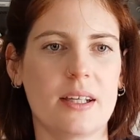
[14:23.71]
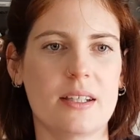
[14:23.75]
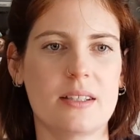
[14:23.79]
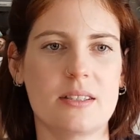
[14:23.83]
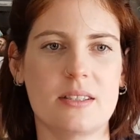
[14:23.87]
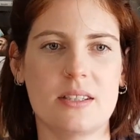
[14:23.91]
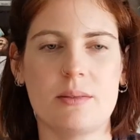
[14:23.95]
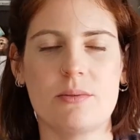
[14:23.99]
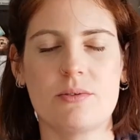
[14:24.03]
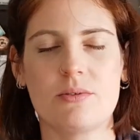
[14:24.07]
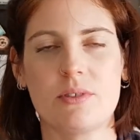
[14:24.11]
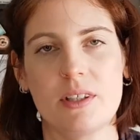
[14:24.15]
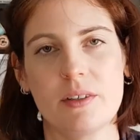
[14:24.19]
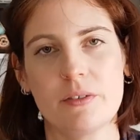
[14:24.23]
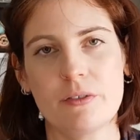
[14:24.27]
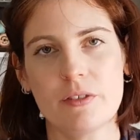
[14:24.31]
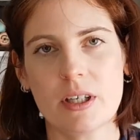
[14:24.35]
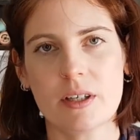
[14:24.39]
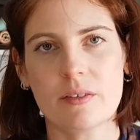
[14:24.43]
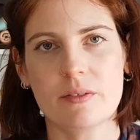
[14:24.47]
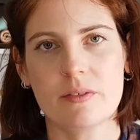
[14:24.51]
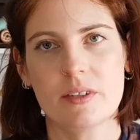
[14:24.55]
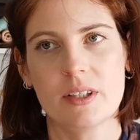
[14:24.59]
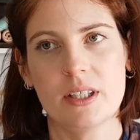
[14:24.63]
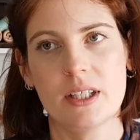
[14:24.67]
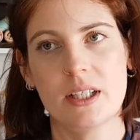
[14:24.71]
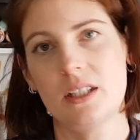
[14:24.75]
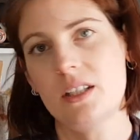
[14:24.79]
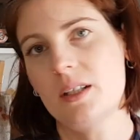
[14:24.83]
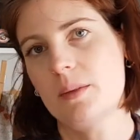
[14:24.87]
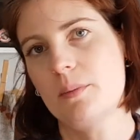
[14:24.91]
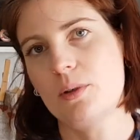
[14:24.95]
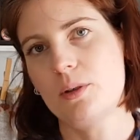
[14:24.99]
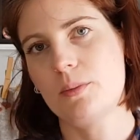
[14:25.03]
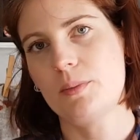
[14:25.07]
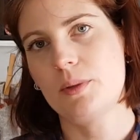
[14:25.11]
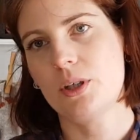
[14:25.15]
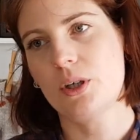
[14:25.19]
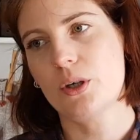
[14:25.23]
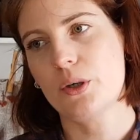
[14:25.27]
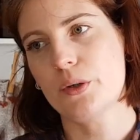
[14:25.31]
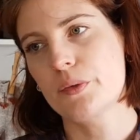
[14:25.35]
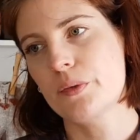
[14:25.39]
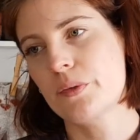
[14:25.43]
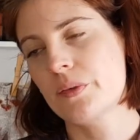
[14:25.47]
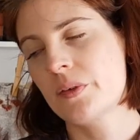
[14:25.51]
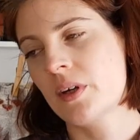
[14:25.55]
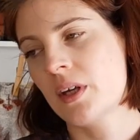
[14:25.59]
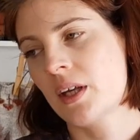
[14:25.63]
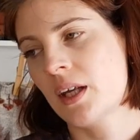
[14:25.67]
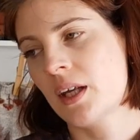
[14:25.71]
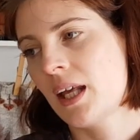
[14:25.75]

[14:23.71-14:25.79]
It seemed really faffy and it put me off.